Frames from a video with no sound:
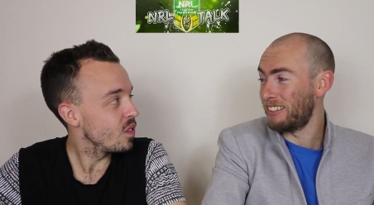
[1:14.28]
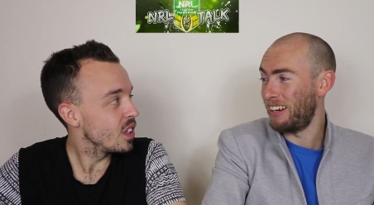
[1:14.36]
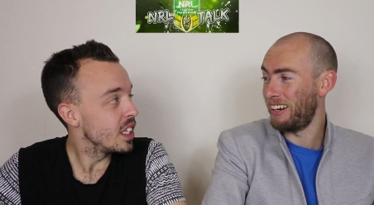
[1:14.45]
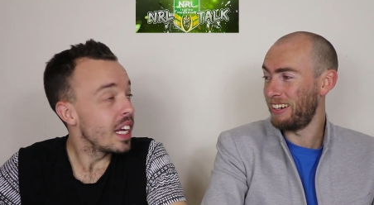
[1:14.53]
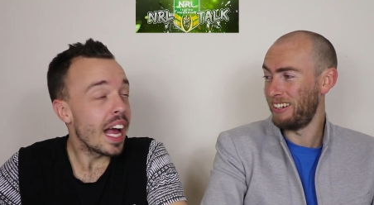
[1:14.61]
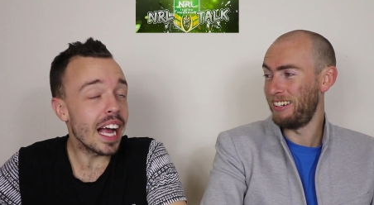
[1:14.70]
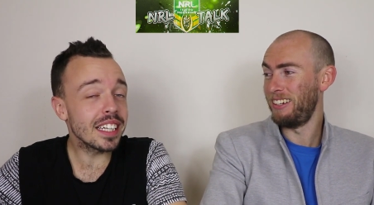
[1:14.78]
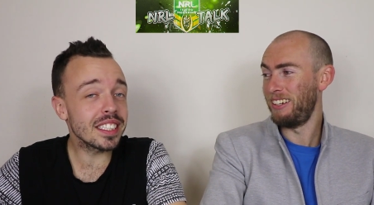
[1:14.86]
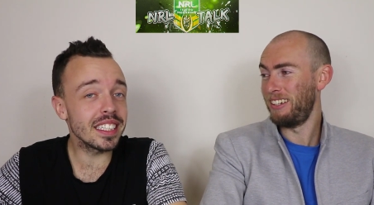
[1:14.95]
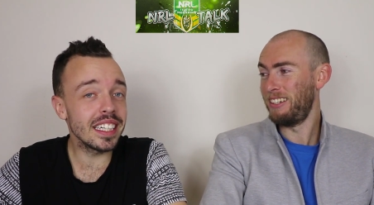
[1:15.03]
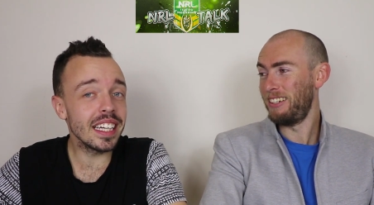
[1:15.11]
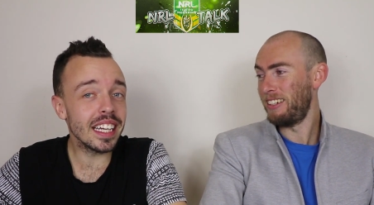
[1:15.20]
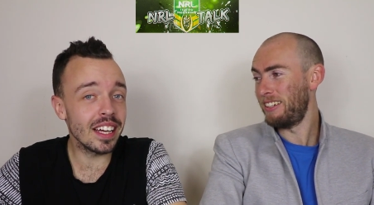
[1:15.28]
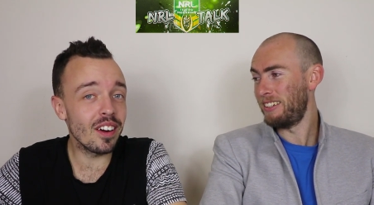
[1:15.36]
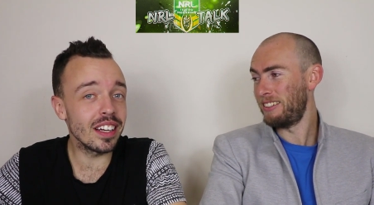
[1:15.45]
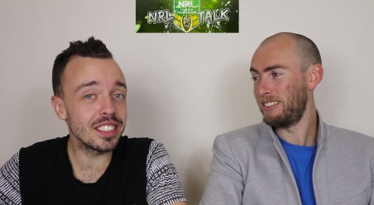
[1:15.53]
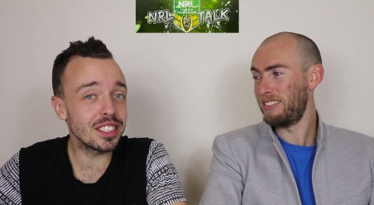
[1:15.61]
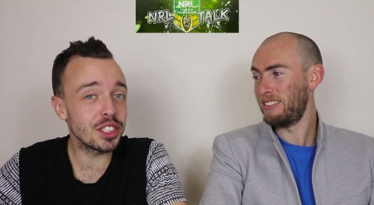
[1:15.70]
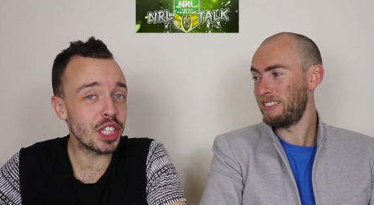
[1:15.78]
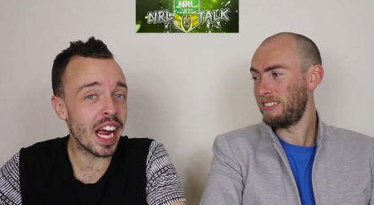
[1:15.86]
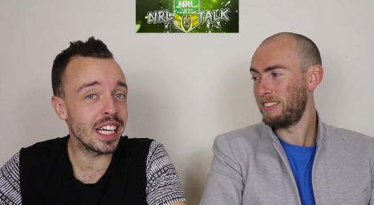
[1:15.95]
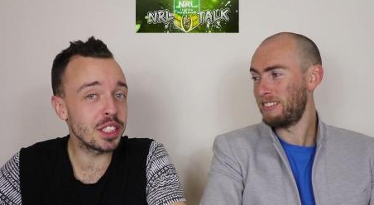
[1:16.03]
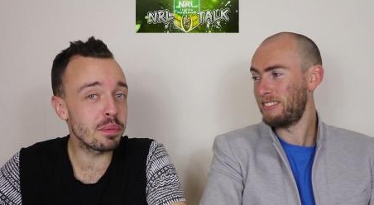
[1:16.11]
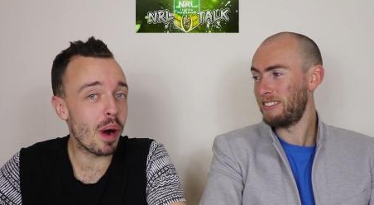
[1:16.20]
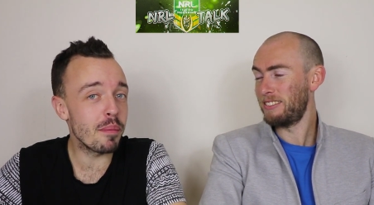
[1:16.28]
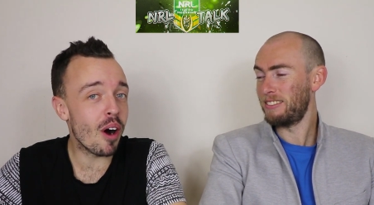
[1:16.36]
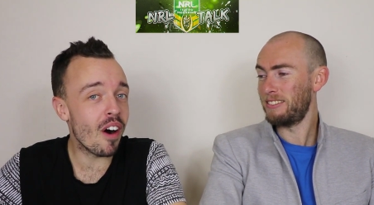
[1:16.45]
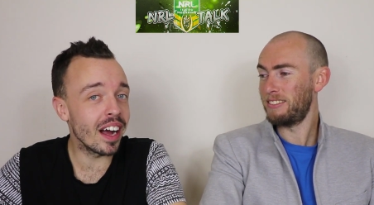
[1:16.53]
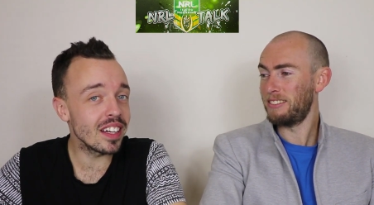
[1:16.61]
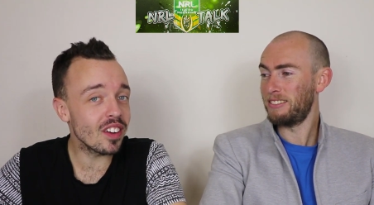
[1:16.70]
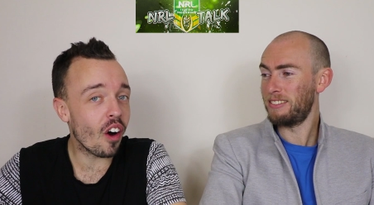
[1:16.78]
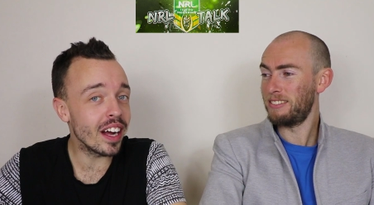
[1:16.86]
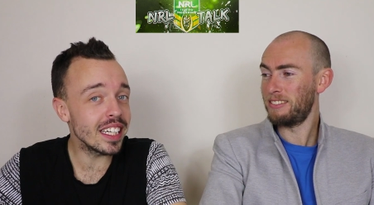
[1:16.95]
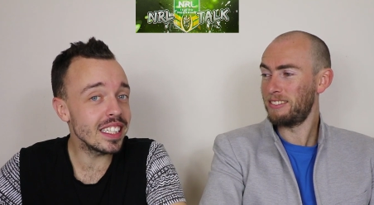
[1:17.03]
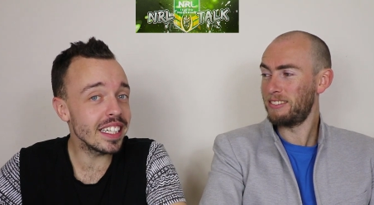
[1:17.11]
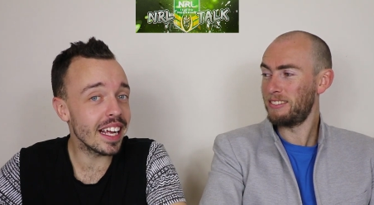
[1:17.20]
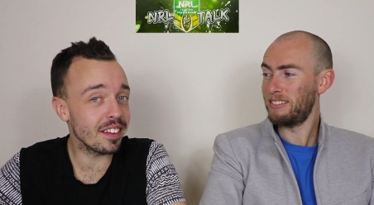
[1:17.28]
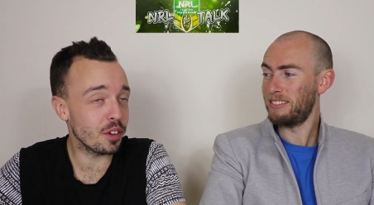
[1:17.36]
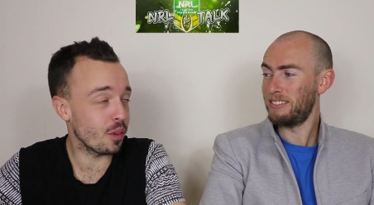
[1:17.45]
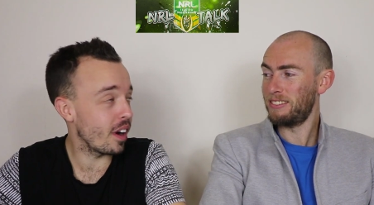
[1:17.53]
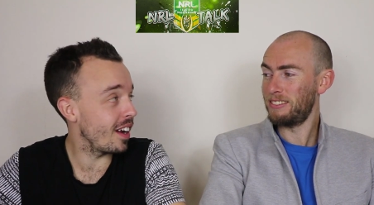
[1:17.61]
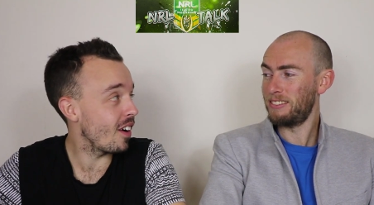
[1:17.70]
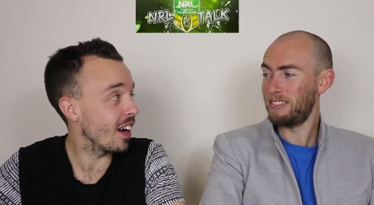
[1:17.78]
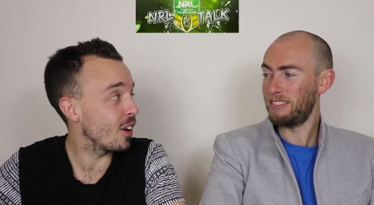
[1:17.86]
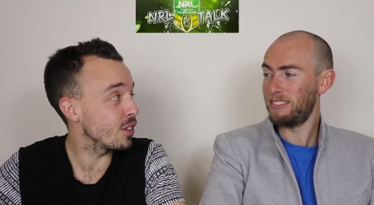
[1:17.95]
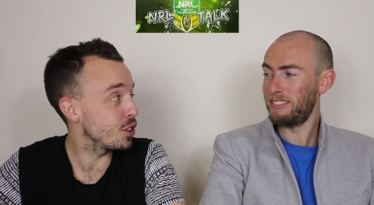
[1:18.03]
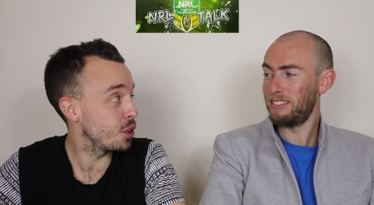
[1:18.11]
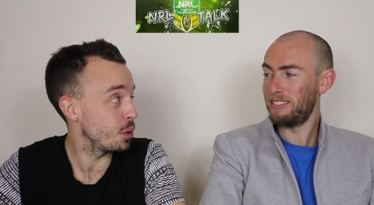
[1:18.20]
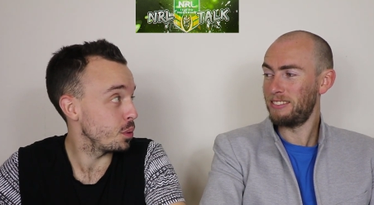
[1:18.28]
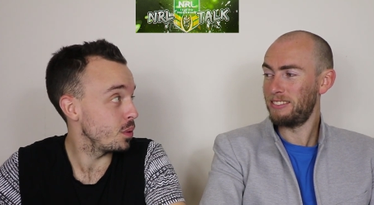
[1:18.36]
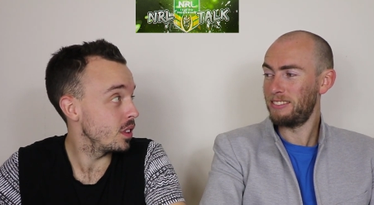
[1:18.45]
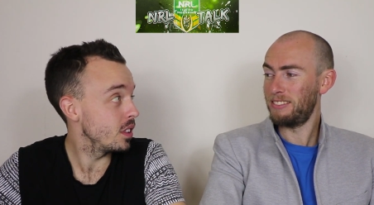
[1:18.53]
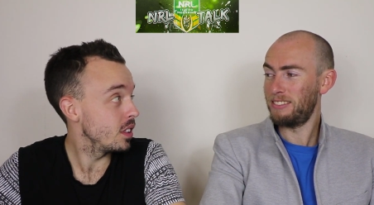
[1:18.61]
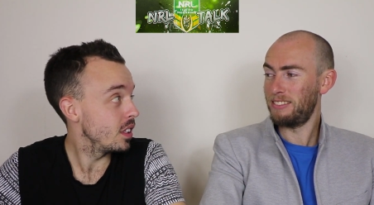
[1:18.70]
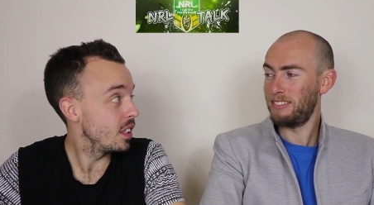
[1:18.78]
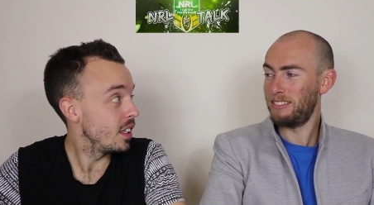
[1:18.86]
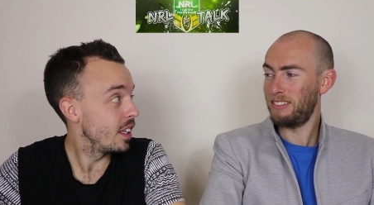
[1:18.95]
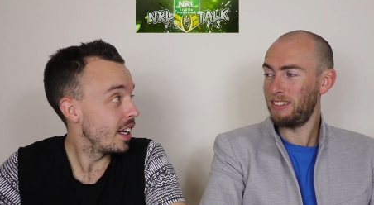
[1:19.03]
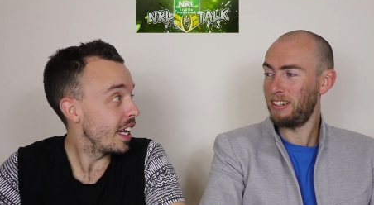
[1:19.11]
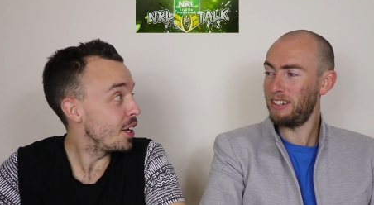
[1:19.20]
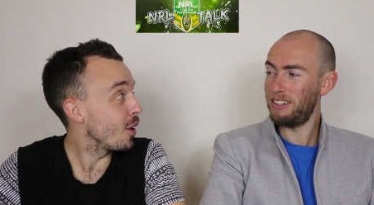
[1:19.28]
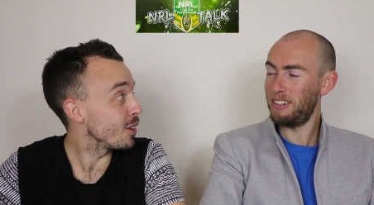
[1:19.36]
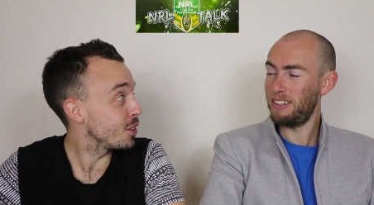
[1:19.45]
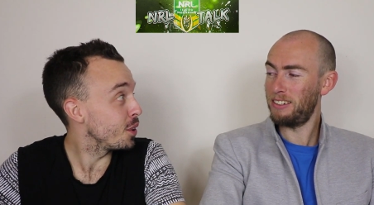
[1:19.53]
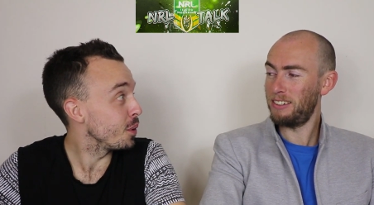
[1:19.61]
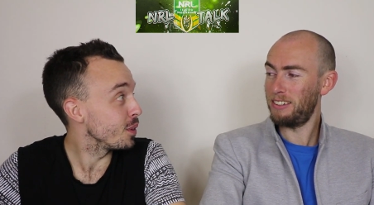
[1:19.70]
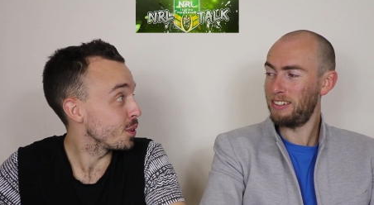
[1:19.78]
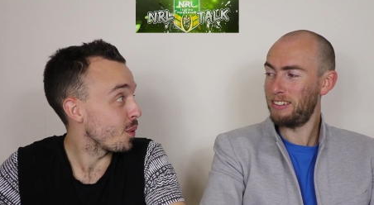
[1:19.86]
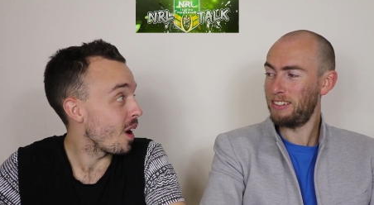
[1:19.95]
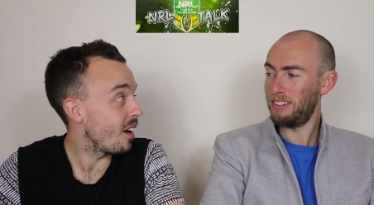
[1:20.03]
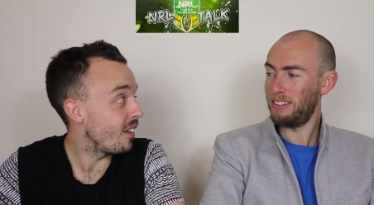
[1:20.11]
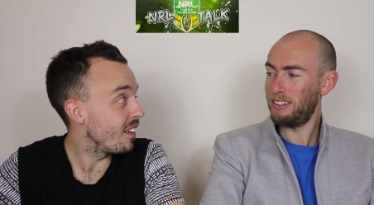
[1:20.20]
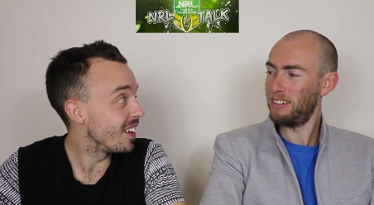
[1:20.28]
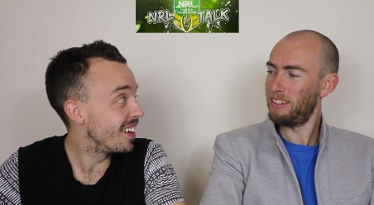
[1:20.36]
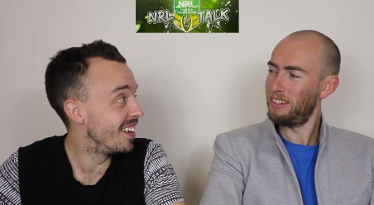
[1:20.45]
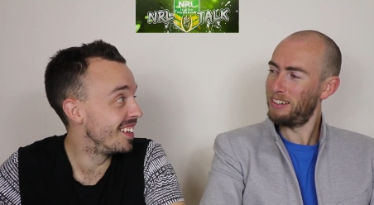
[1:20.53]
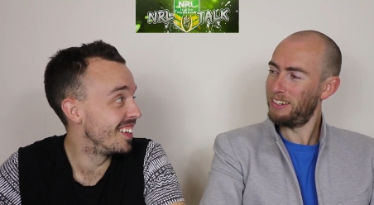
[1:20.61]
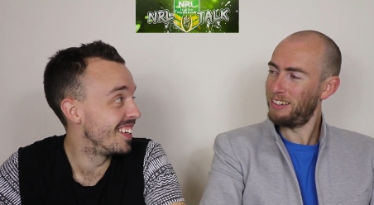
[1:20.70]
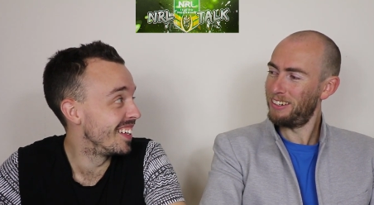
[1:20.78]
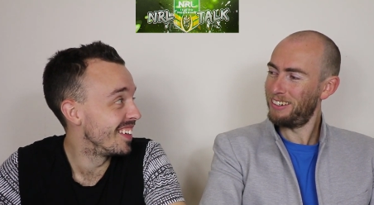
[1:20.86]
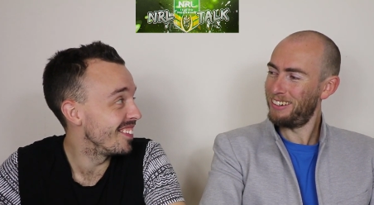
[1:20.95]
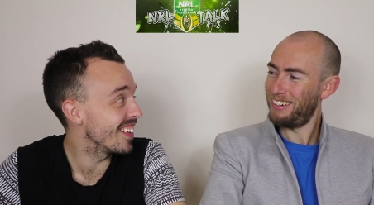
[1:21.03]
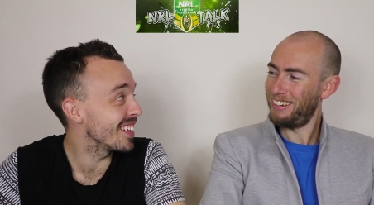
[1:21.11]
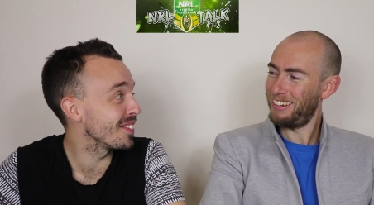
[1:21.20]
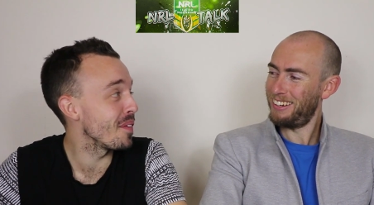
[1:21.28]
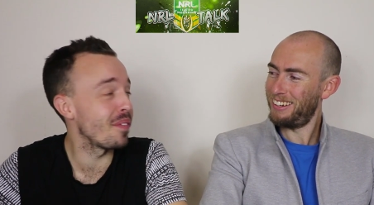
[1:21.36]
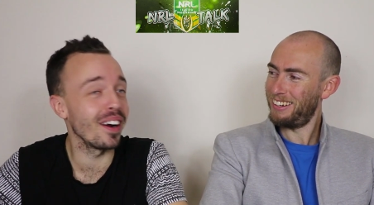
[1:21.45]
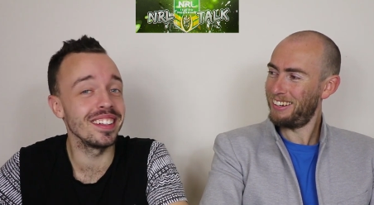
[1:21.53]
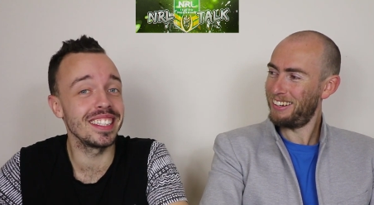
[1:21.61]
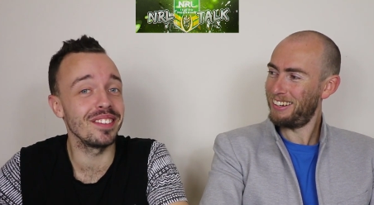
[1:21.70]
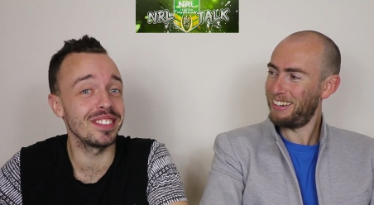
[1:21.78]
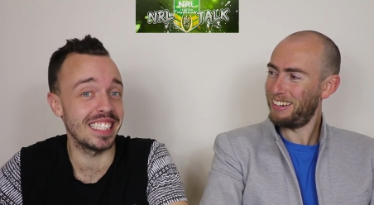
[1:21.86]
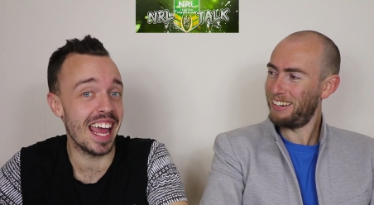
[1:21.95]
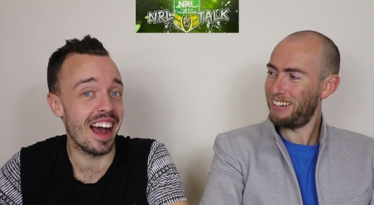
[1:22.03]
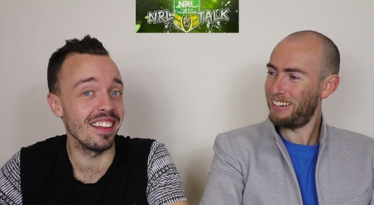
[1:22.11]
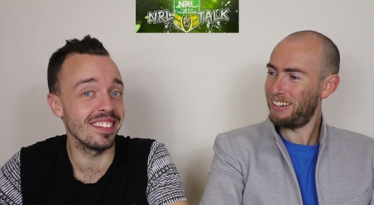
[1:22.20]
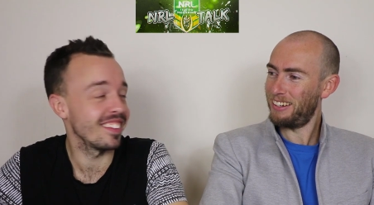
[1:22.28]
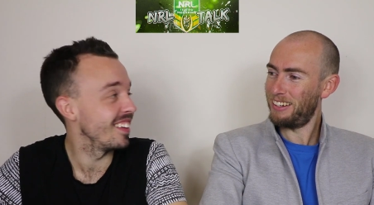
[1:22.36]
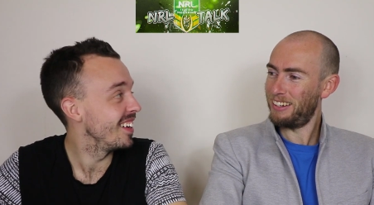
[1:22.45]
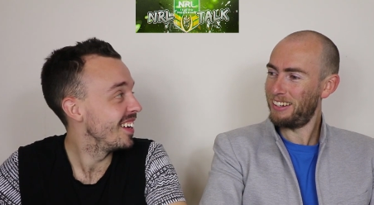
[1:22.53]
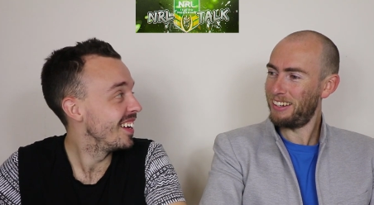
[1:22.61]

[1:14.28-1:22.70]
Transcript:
Speaker 1: so... Actually, can I just change my mind? I didn't get three, I got two. You got two as well. Because we both tipped South.